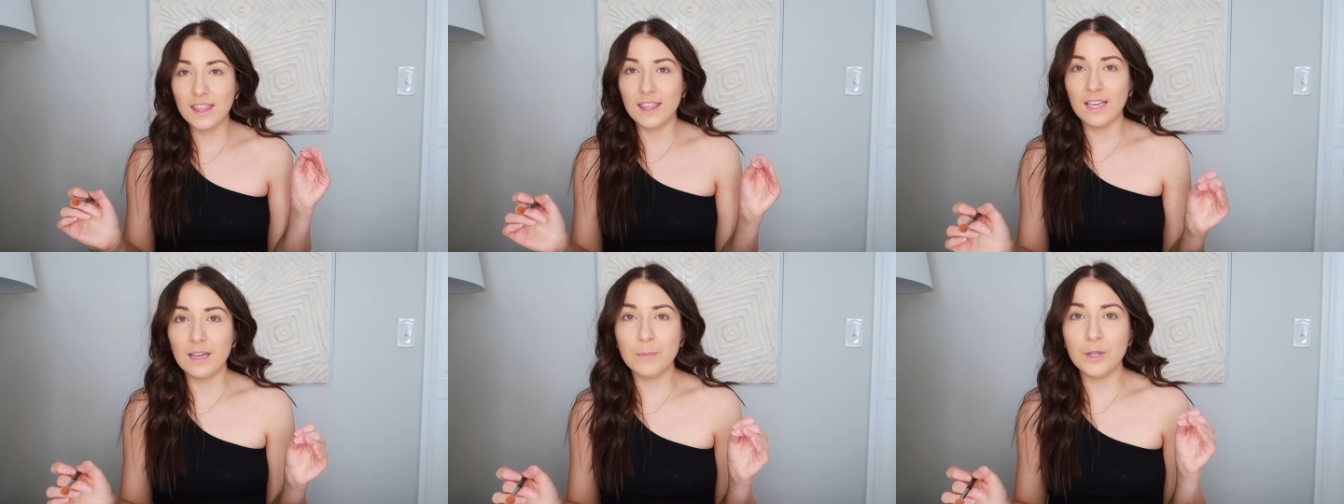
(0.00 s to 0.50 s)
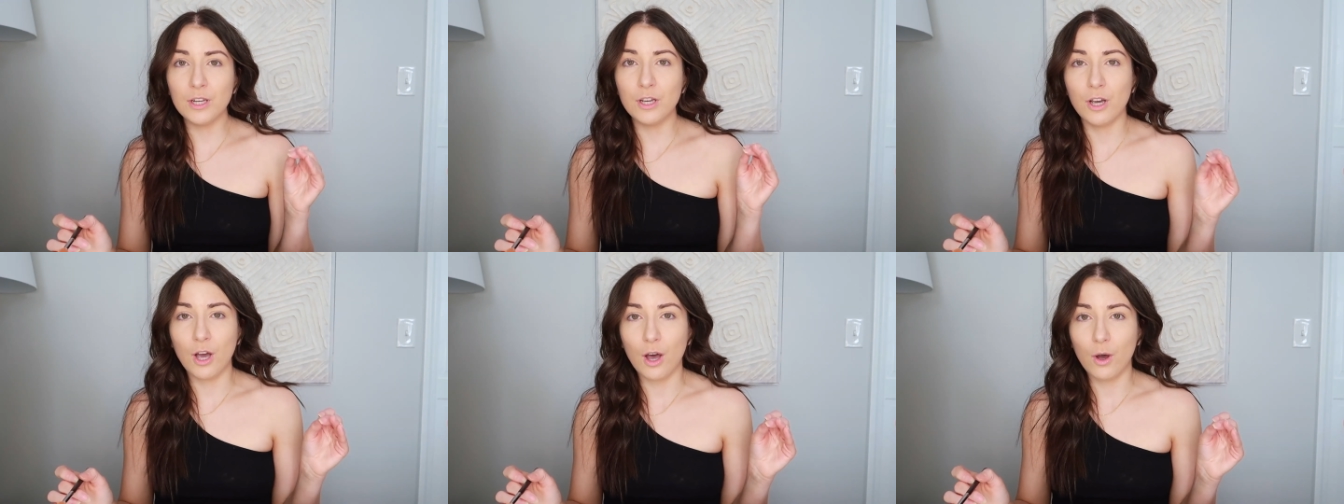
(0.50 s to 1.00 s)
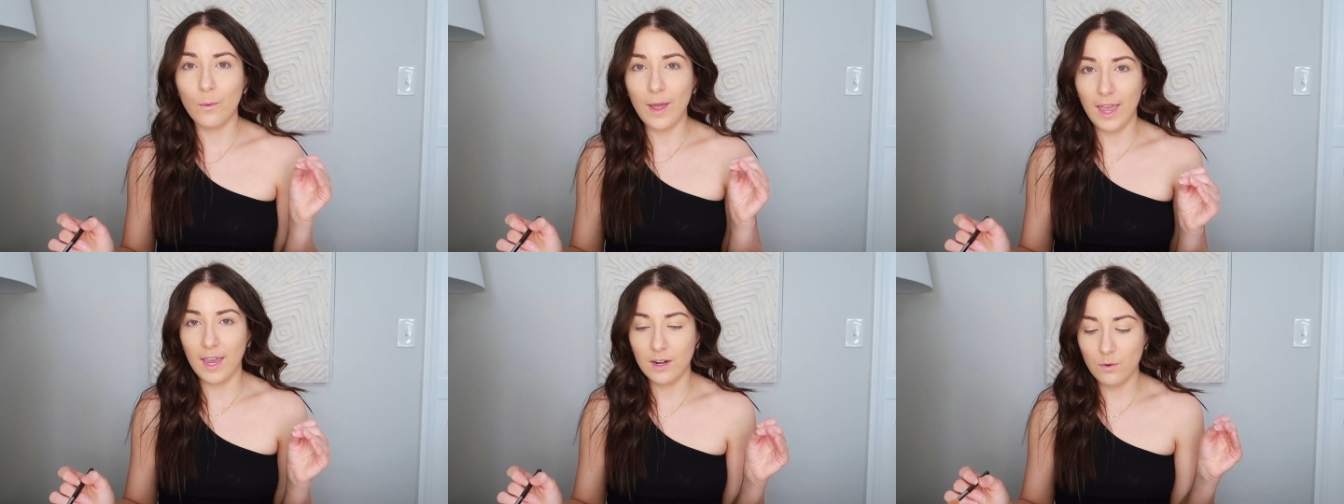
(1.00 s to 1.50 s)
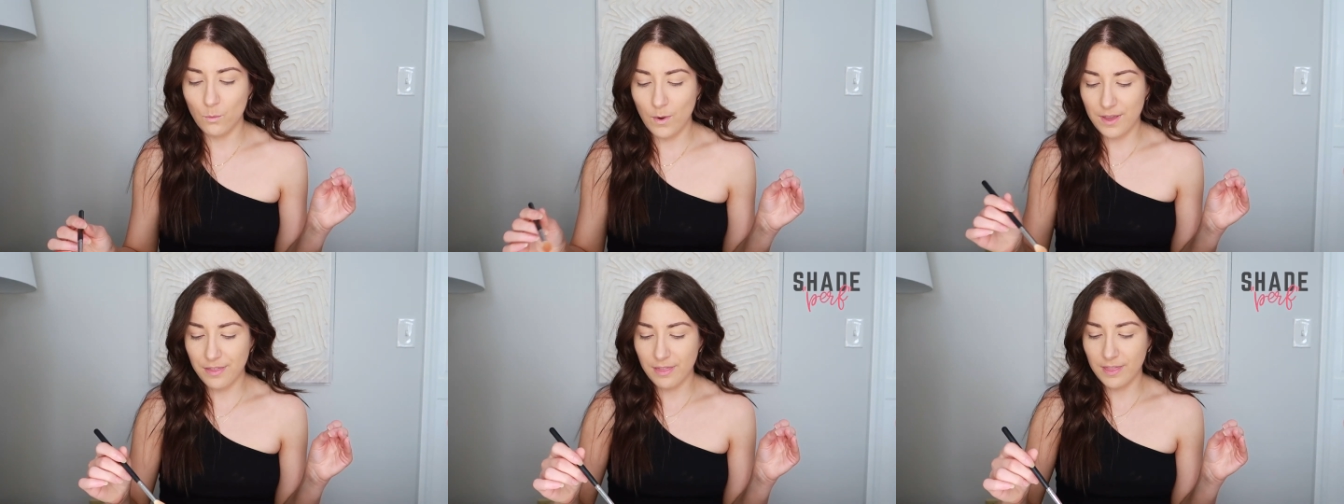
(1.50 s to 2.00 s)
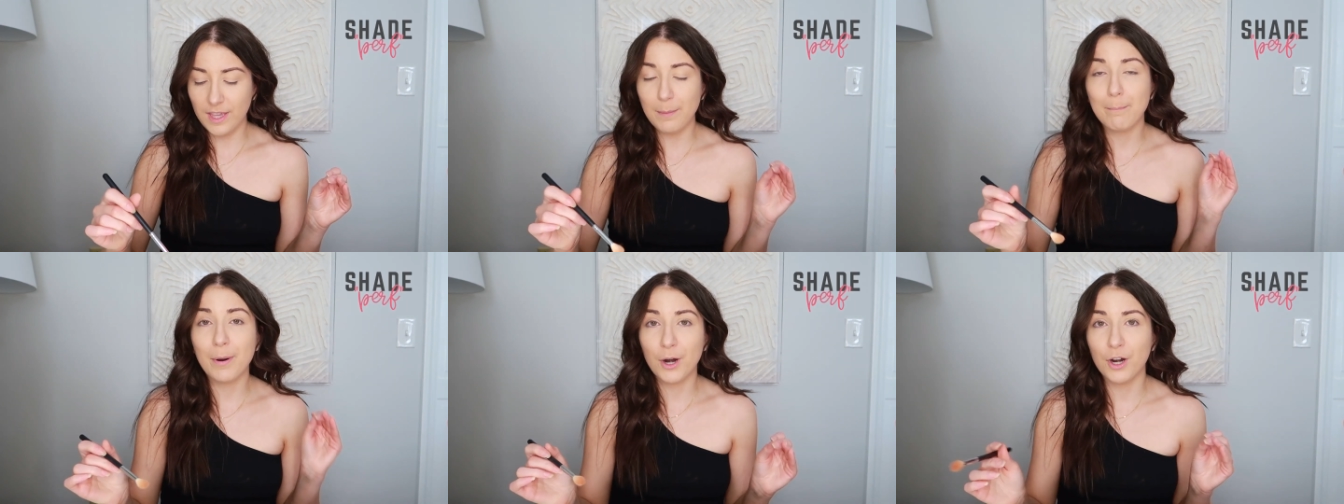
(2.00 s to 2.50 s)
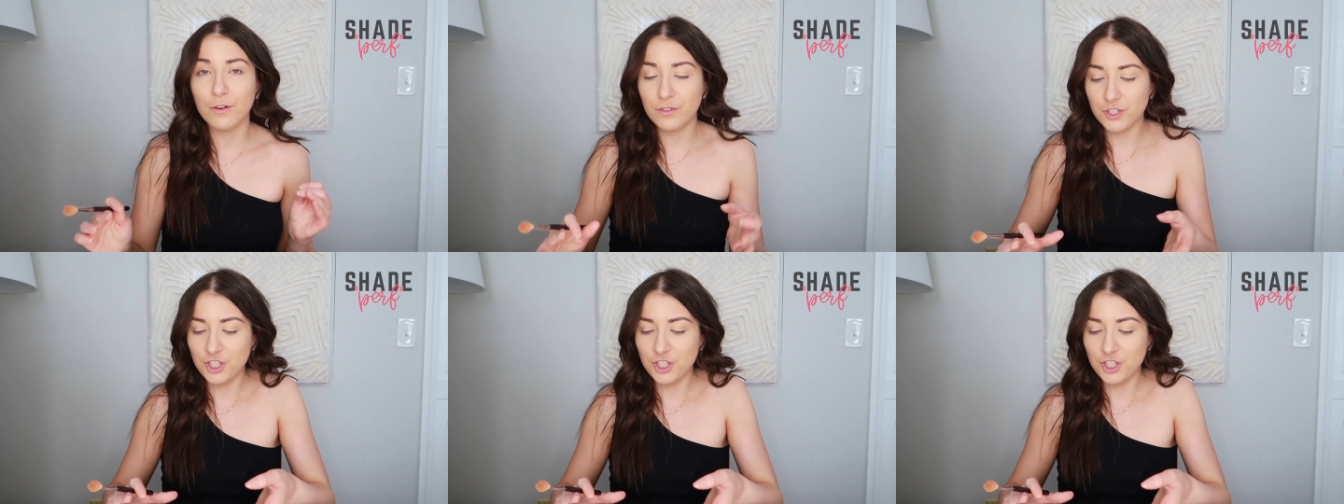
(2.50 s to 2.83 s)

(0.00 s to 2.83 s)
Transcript: think I'm gonna go in with the Perf